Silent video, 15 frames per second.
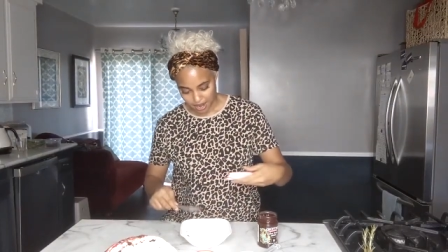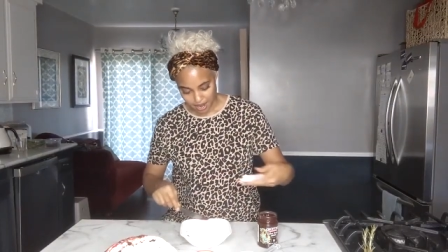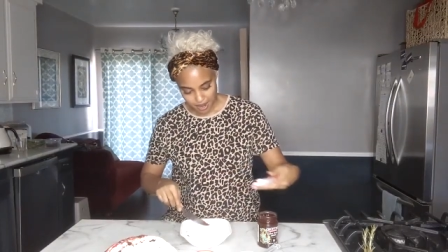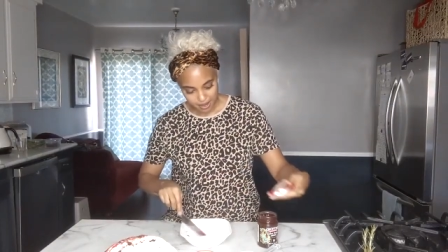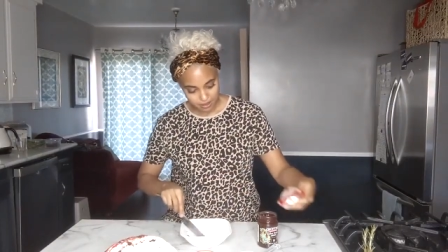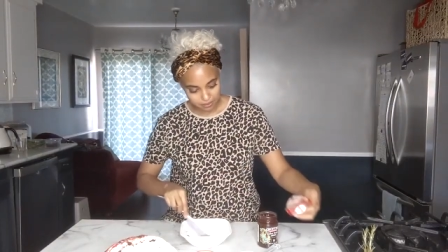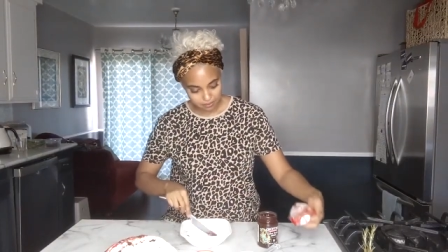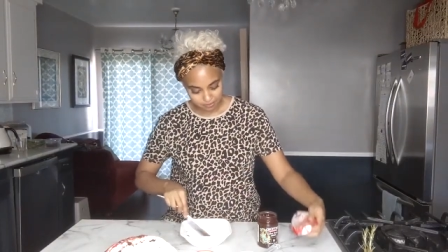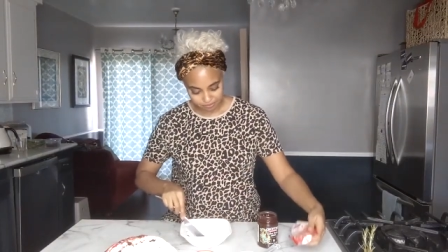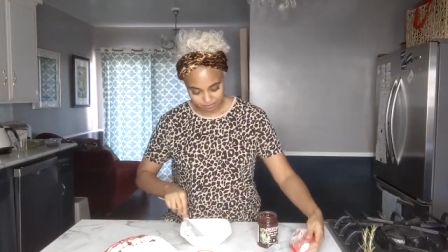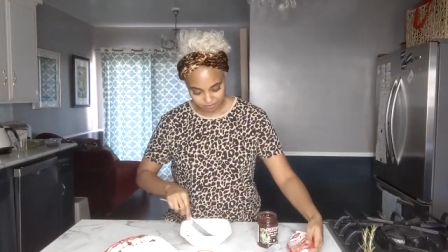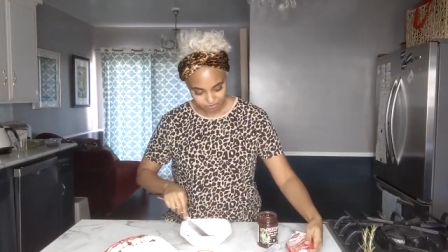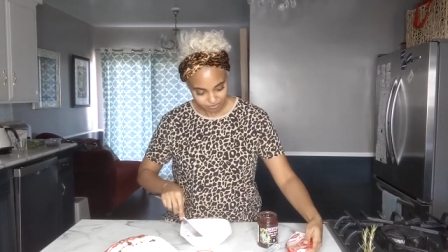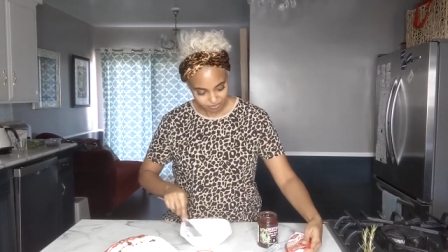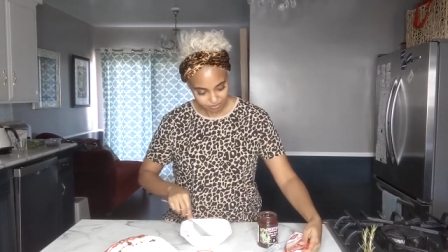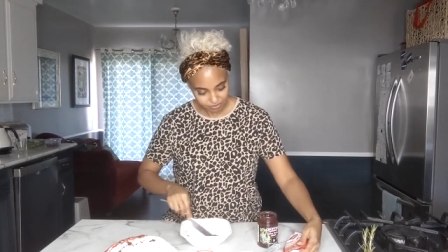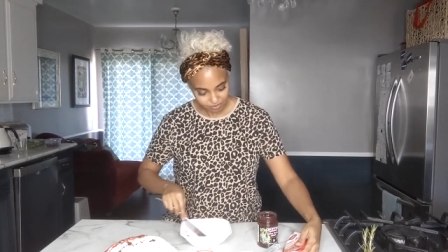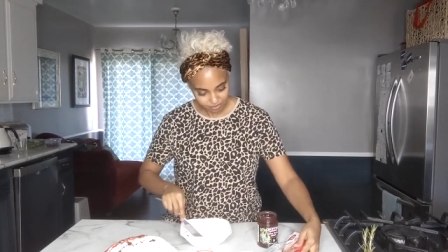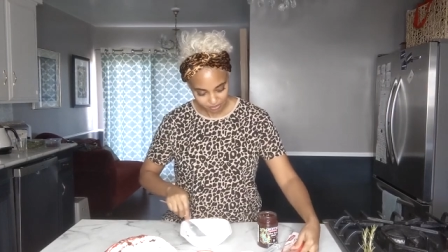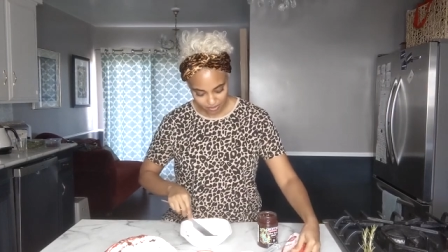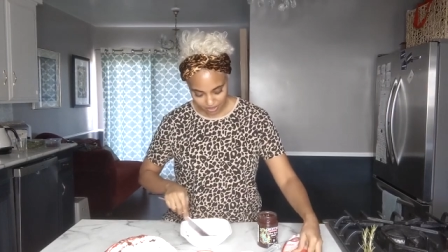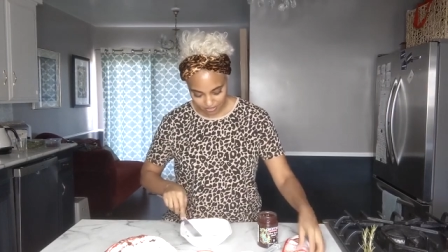Um,
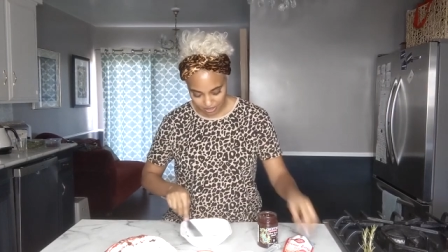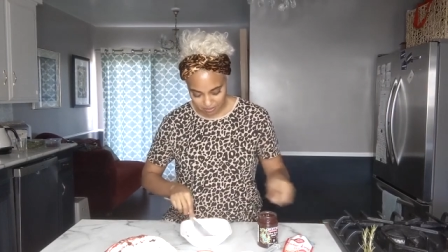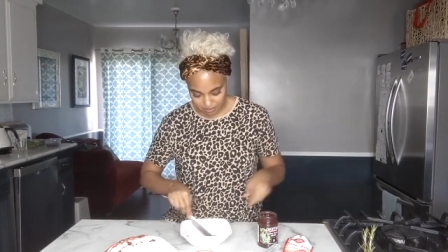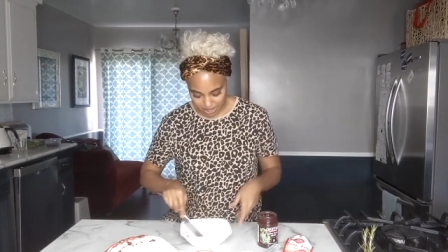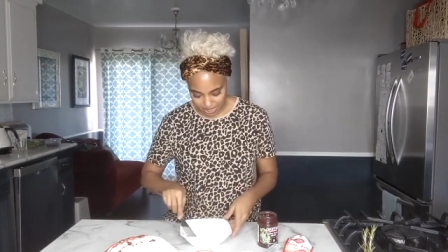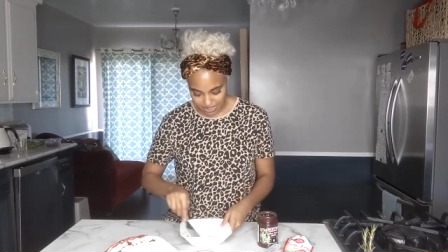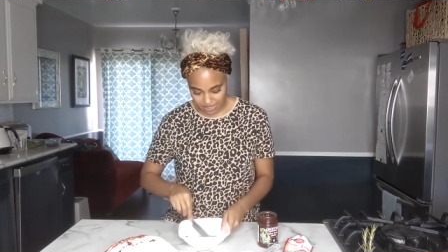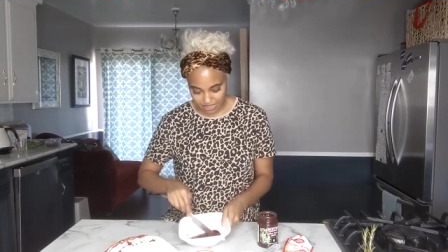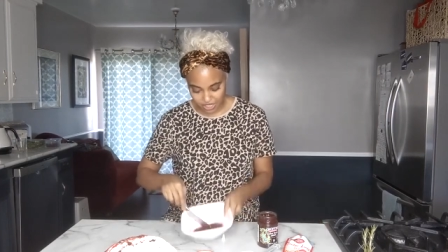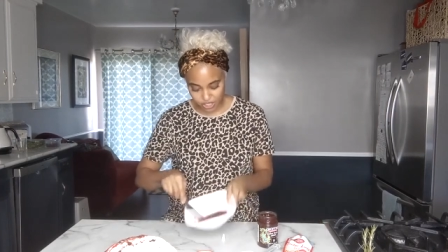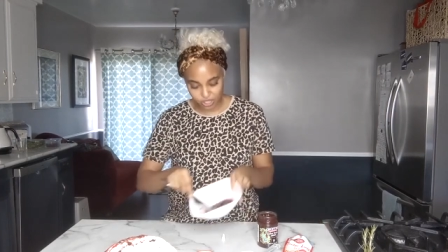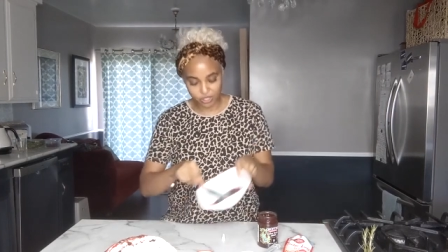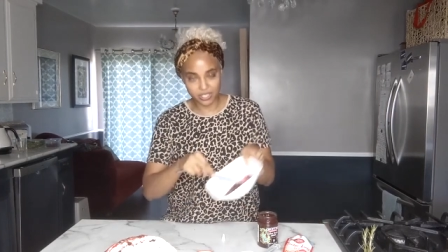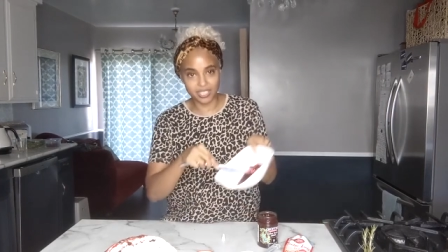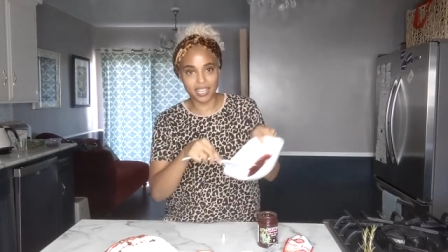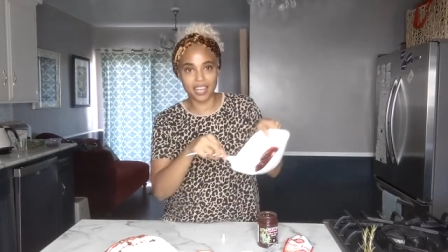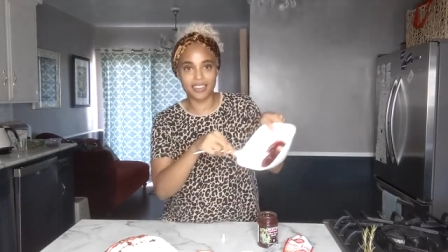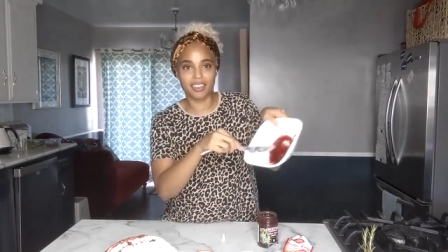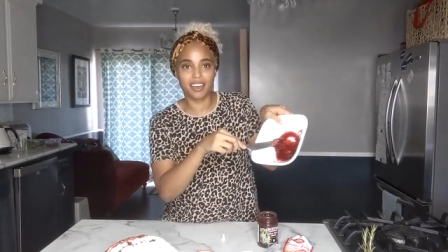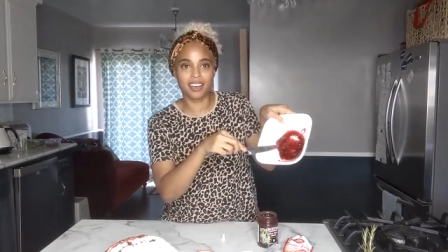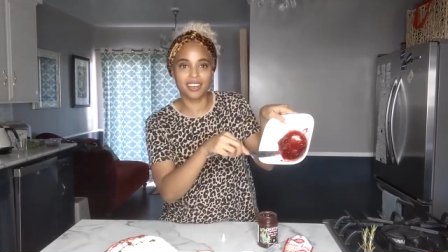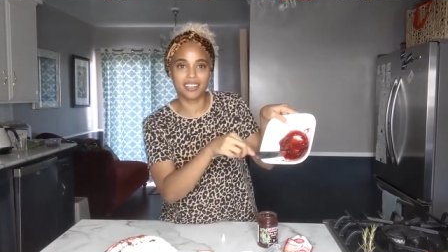if I mix these two
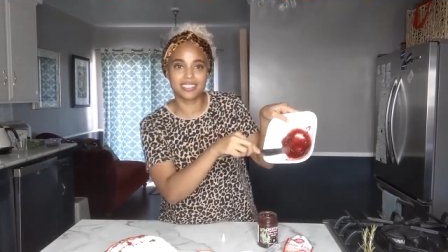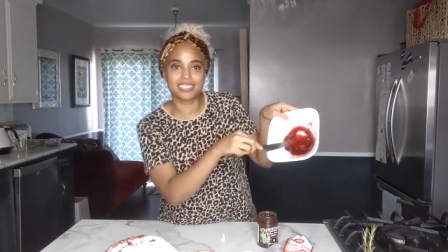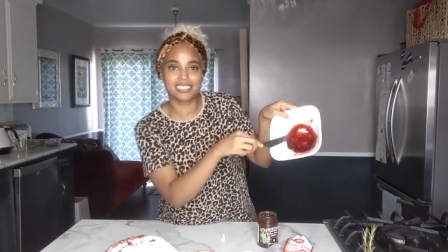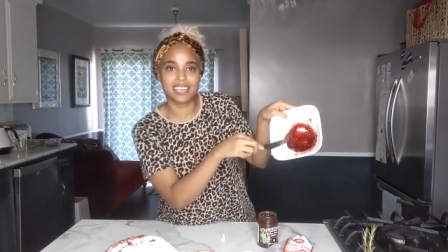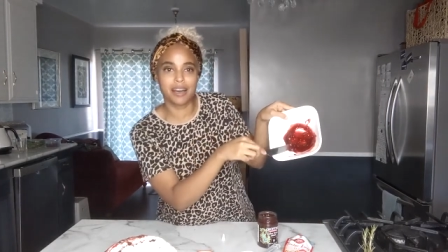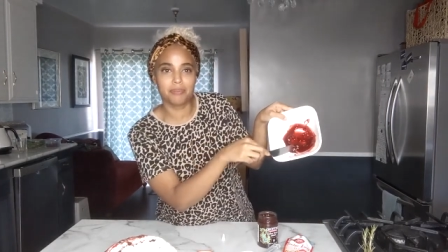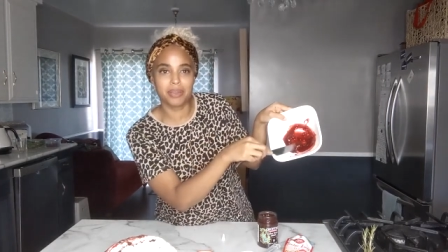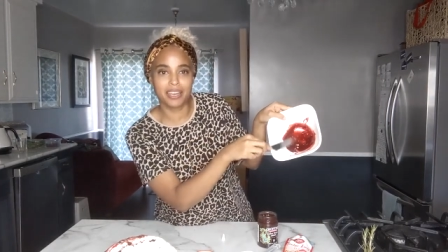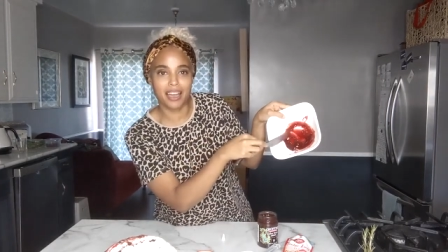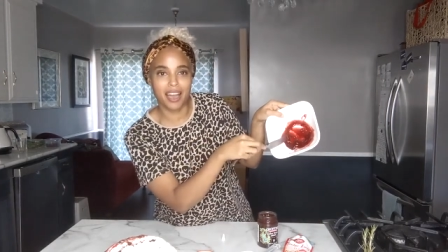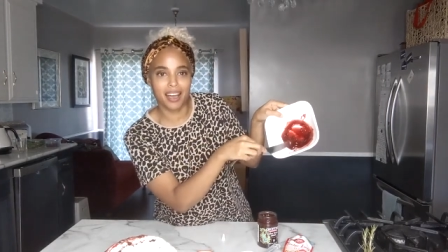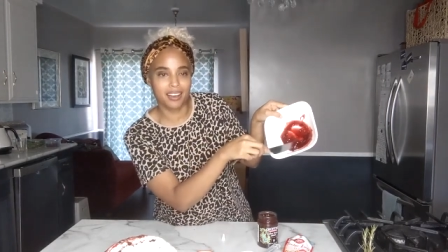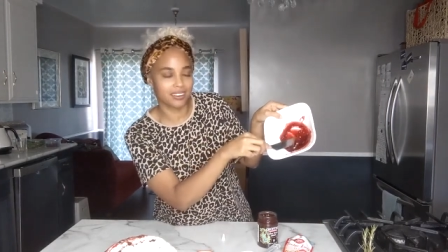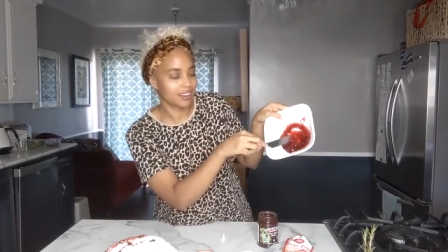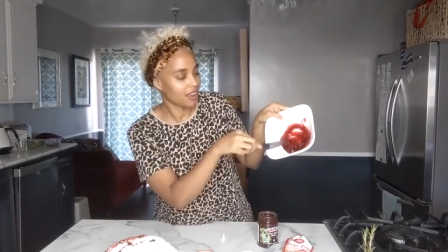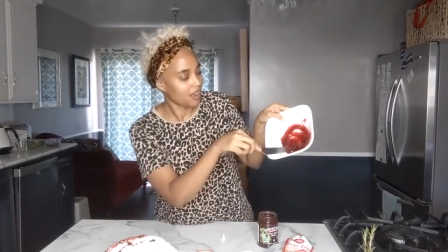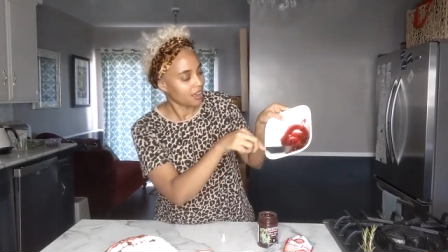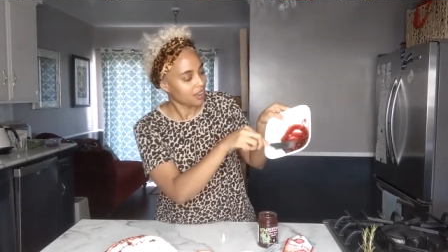together, it's coming out